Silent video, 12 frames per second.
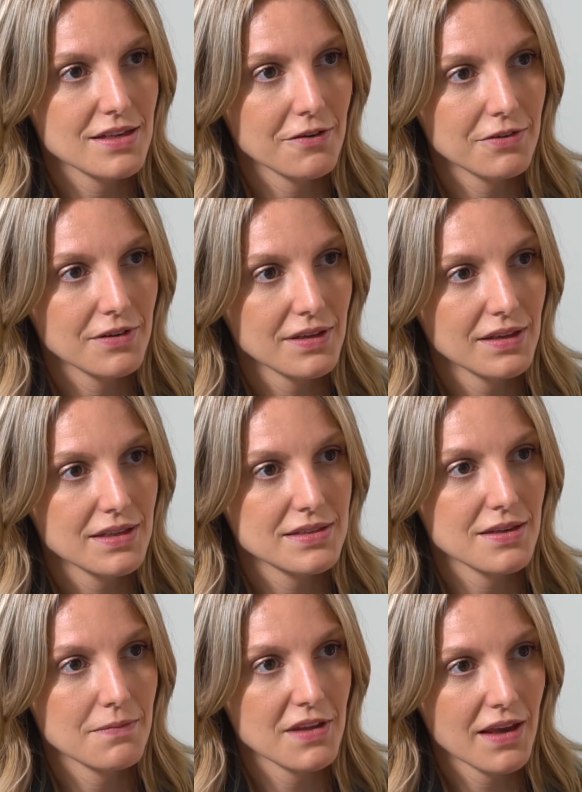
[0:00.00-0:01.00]
definitely
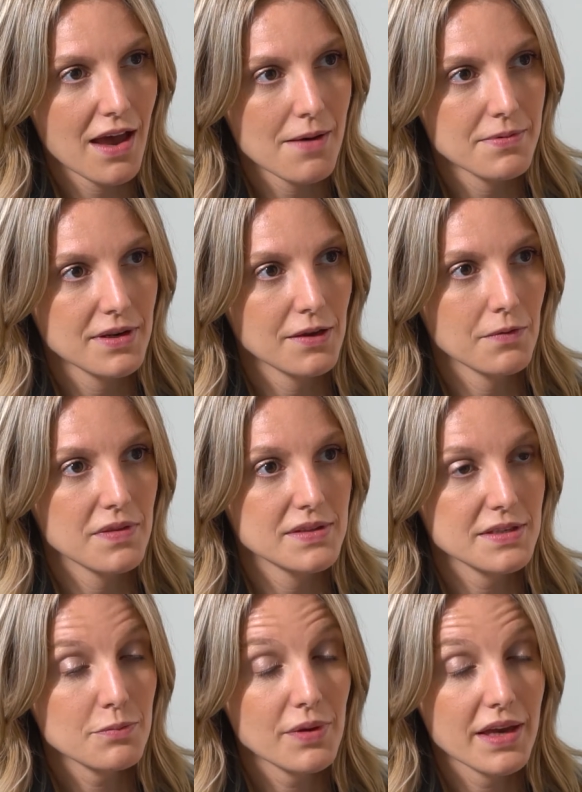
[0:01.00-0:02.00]
something happening with
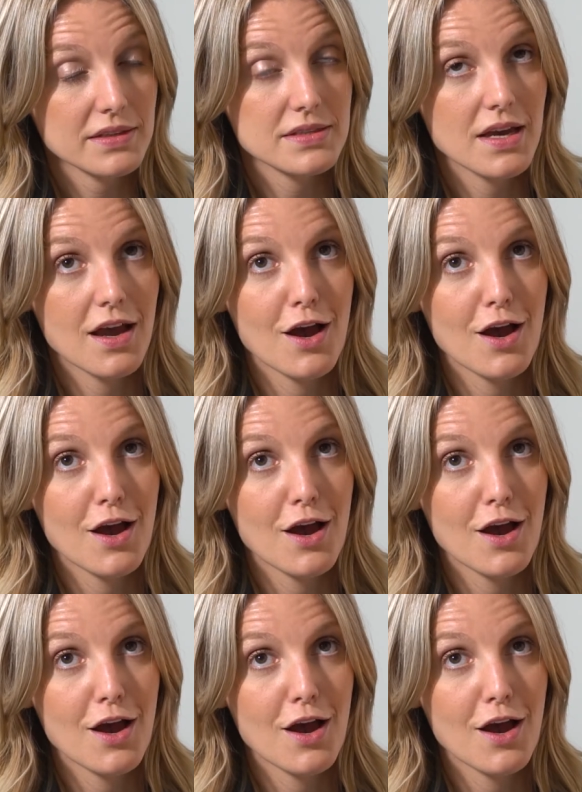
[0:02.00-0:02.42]
these implants.